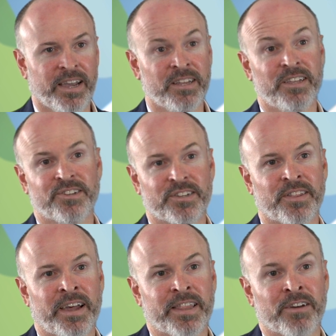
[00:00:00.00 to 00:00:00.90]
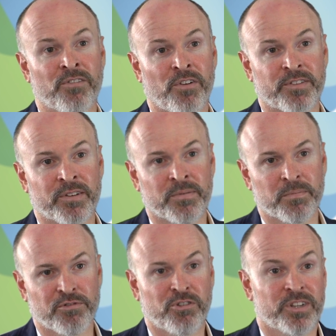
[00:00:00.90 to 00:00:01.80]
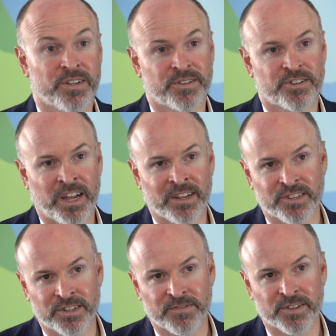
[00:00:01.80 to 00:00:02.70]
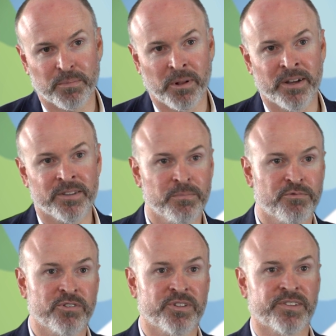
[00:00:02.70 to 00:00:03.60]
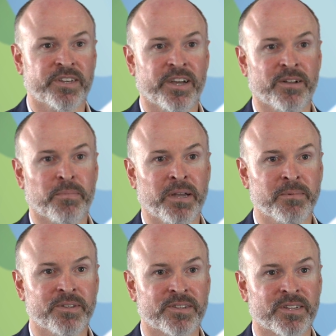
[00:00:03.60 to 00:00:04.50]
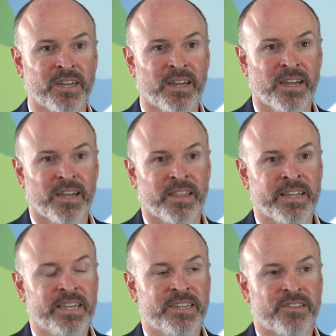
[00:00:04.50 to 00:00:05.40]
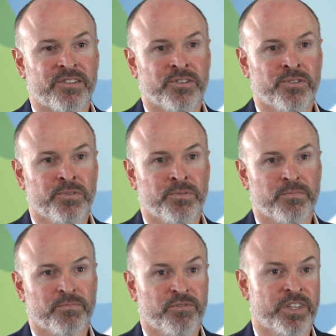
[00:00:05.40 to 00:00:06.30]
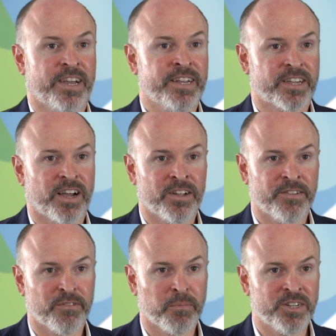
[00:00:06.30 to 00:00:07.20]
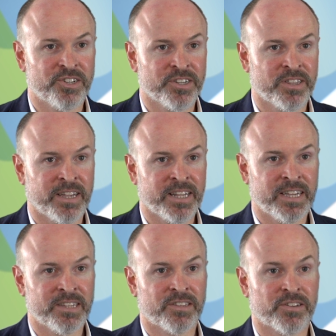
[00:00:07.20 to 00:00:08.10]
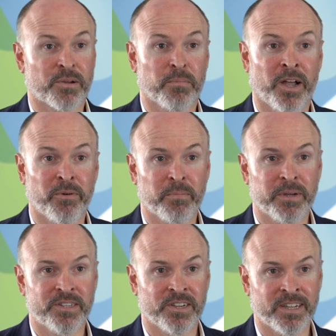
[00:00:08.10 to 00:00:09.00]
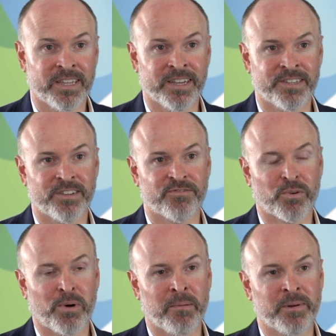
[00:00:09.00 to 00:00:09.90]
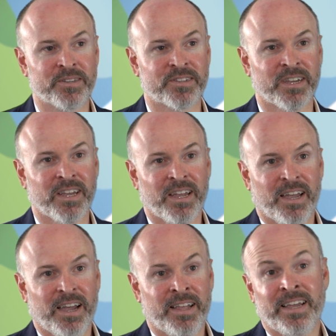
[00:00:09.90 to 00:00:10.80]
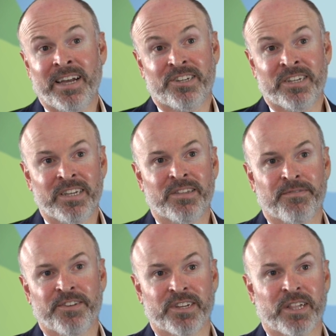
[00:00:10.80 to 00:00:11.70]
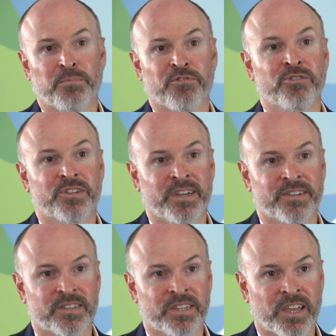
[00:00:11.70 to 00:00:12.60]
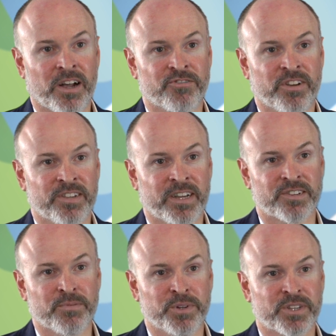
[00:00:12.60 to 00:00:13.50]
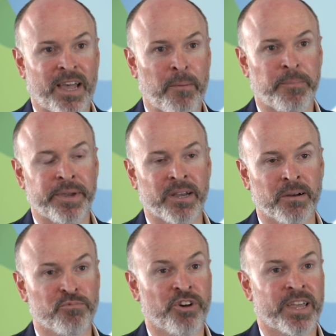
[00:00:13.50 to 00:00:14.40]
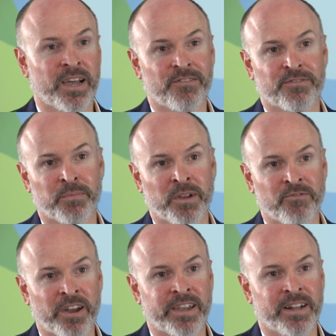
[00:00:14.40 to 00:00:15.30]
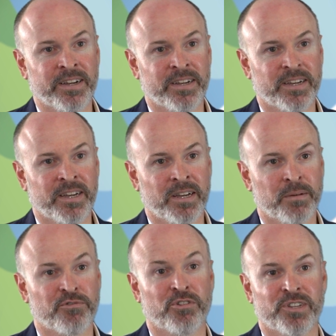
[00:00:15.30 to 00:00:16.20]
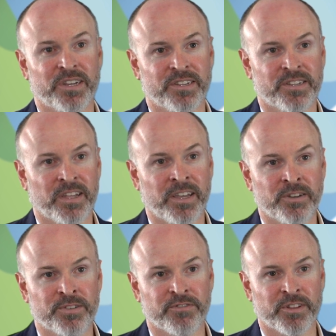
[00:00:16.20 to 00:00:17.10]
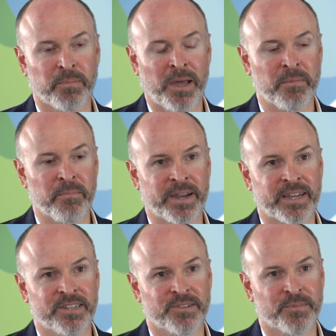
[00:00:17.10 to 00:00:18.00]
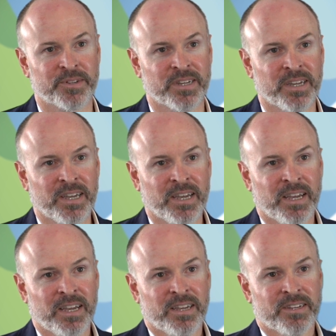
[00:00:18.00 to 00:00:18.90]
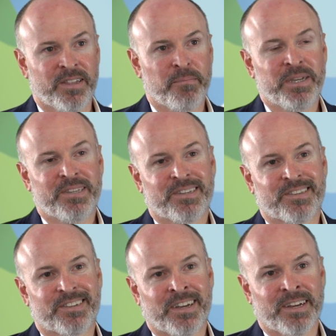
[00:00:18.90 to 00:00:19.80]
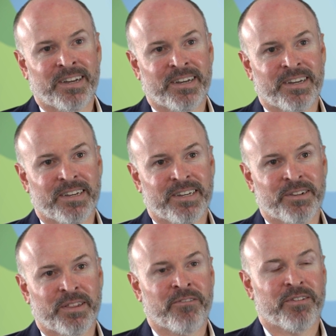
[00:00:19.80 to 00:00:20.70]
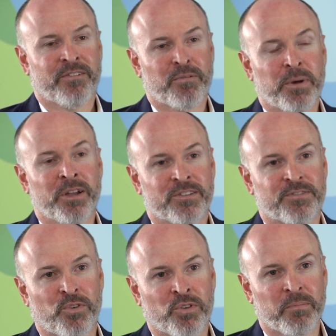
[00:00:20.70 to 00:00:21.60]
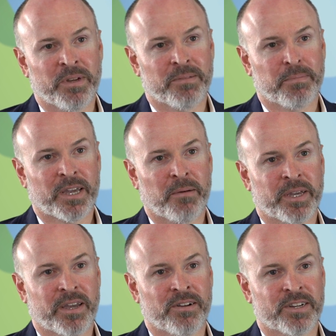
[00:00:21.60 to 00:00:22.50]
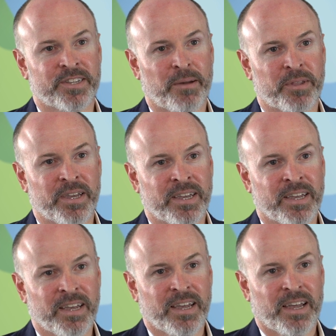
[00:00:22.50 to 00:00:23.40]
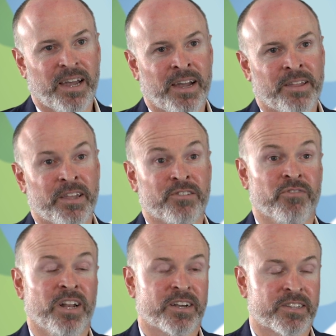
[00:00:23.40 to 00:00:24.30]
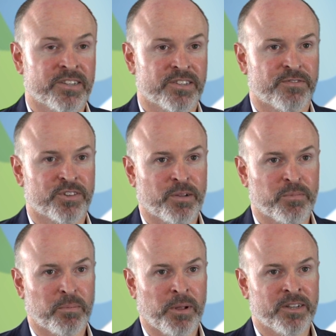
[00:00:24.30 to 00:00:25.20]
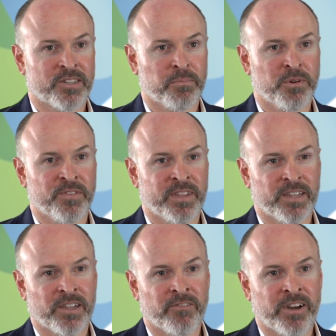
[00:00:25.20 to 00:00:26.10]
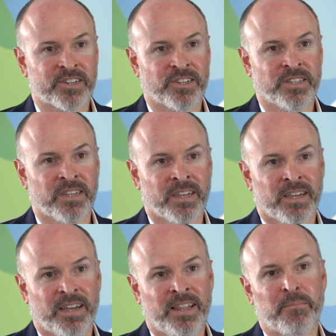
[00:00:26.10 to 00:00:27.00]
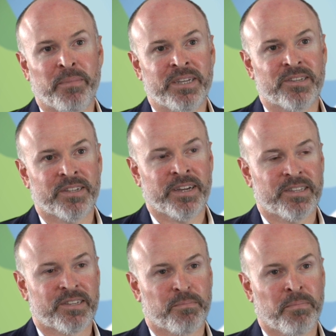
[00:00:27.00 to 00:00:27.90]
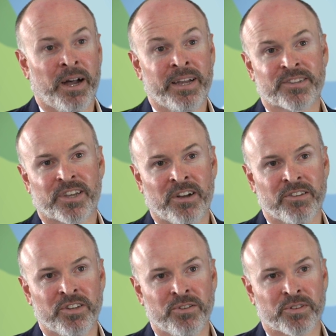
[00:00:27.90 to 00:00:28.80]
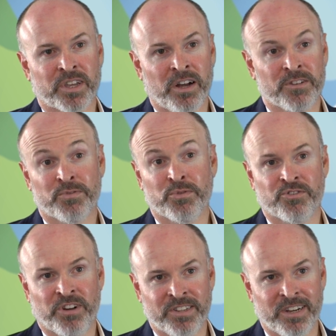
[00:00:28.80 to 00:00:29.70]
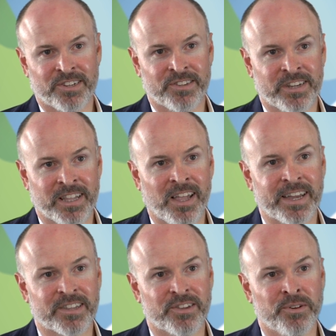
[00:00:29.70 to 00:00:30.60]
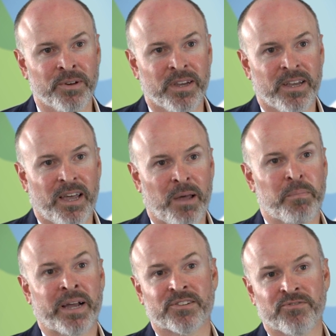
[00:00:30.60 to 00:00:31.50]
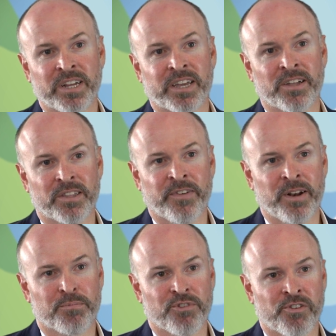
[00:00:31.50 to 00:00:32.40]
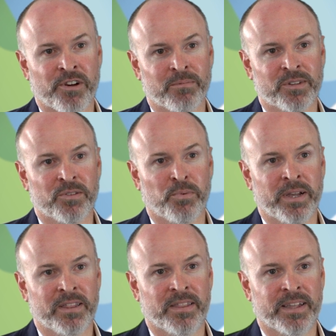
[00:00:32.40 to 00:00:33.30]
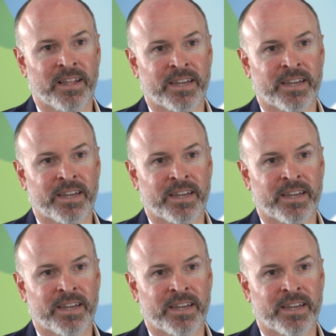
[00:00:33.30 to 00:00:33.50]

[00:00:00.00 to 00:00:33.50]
In addition to that, there are often process challenges for suppliers in processing card payments. They need to retain card information, they need to comply with PCI DSS requirements, and they actually need to physically process the card transaction, which can be a breakout from their regular processes they use for other payment mechanisms. So that means there are burdens for them in becoming card accepting. There's a reluctance for some suppliers to move in that direction, and that means that buyers can't use cards for all the transactions they'd like to, and banks really can't develop programs in the way that they'd